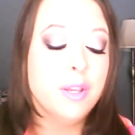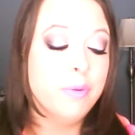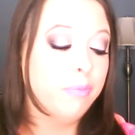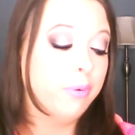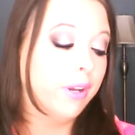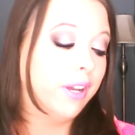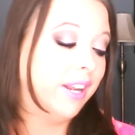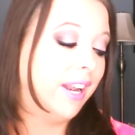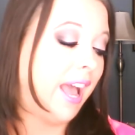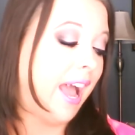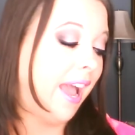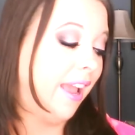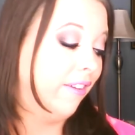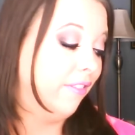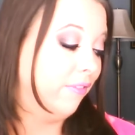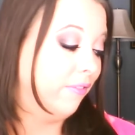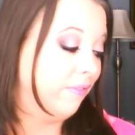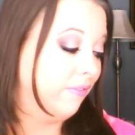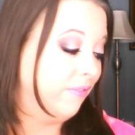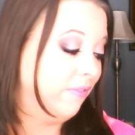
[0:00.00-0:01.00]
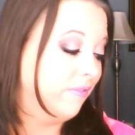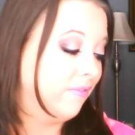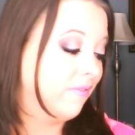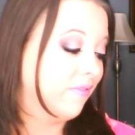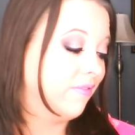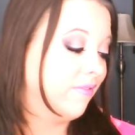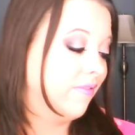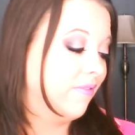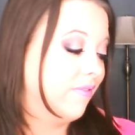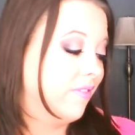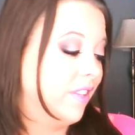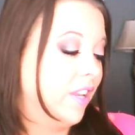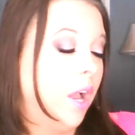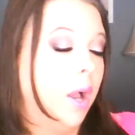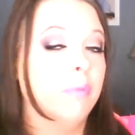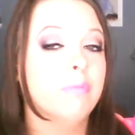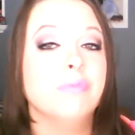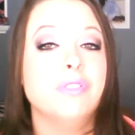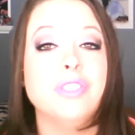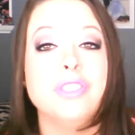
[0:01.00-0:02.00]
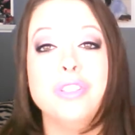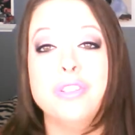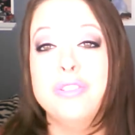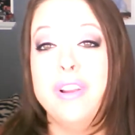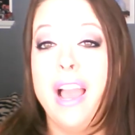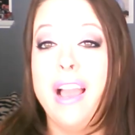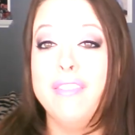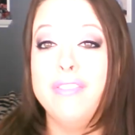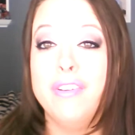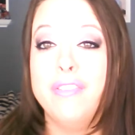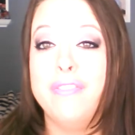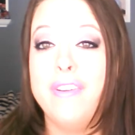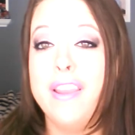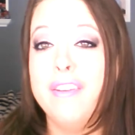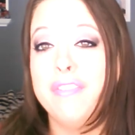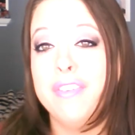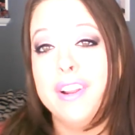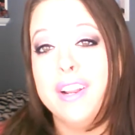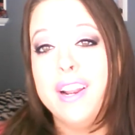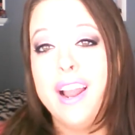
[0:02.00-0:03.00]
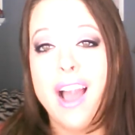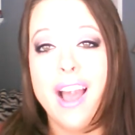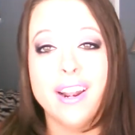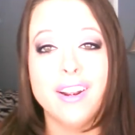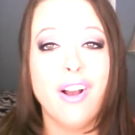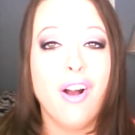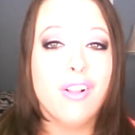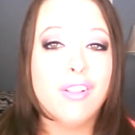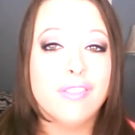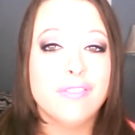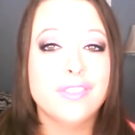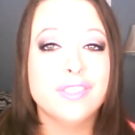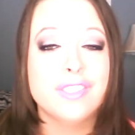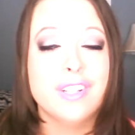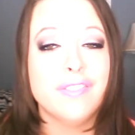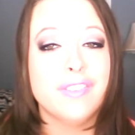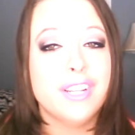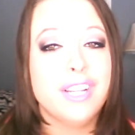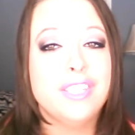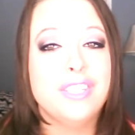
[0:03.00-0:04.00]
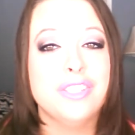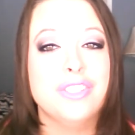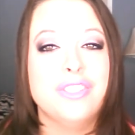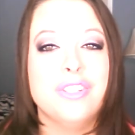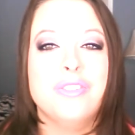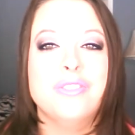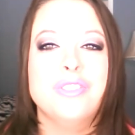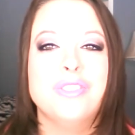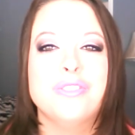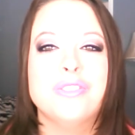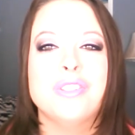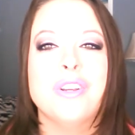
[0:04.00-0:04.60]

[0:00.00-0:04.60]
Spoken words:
but I've come to have a favorite on all of the stuff that I just showed you.